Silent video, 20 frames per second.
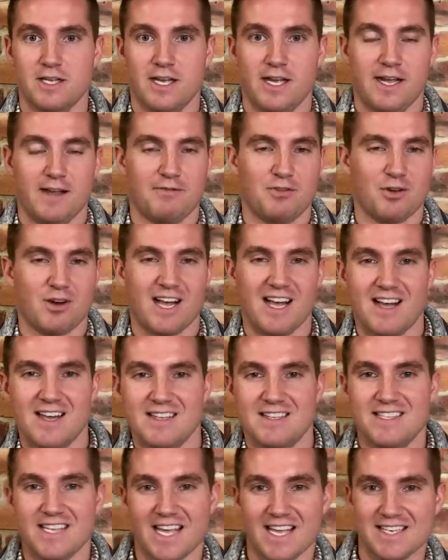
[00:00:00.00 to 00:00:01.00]
if they're kind
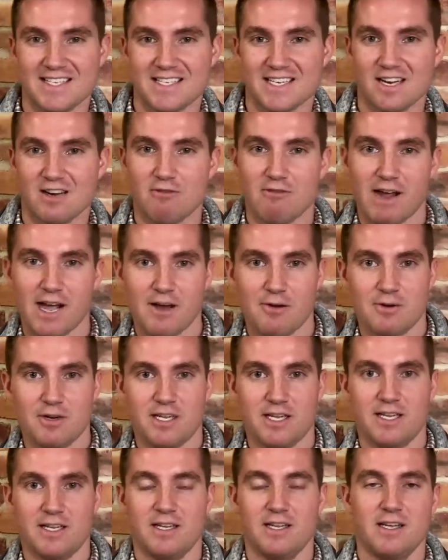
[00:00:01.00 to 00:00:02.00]
of dancing around
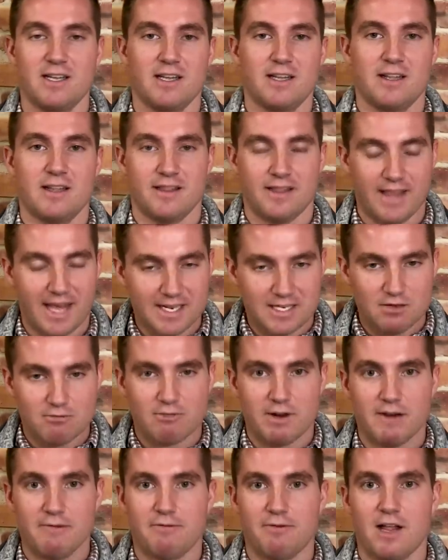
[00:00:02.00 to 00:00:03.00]
it, that's a
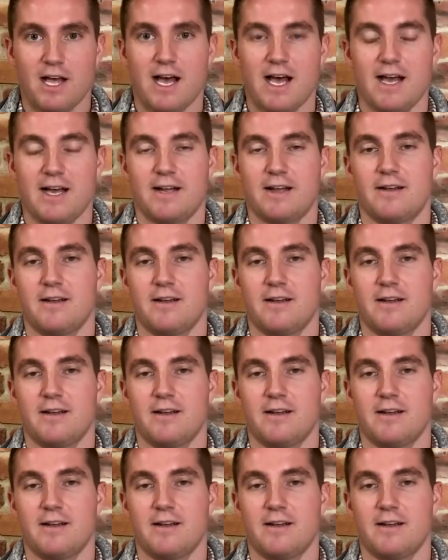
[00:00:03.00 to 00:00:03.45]
red flag.